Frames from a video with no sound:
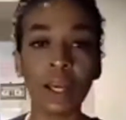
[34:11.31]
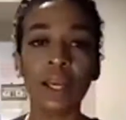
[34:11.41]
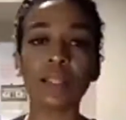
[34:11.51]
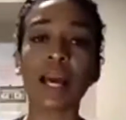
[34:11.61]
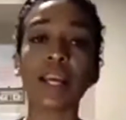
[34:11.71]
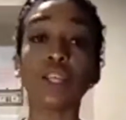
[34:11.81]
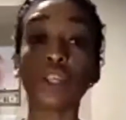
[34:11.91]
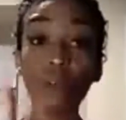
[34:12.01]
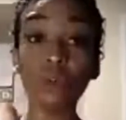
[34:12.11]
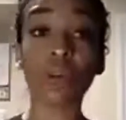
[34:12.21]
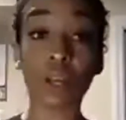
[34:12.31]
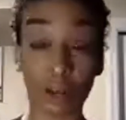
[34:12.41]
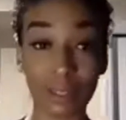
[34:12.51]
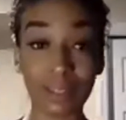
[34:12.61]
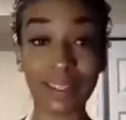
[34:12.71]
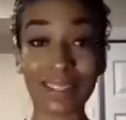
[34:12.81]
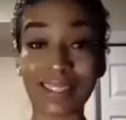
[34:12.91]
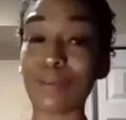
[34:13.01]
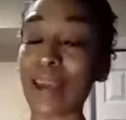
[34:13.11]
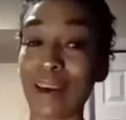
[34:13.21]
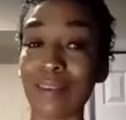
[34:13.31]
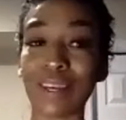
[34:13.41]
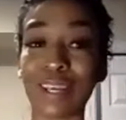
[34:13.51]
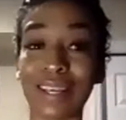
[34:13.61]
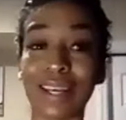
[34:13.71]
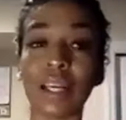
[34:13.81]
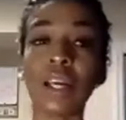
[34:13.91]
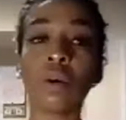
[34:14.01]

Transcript: is that you currently, see, we have it good.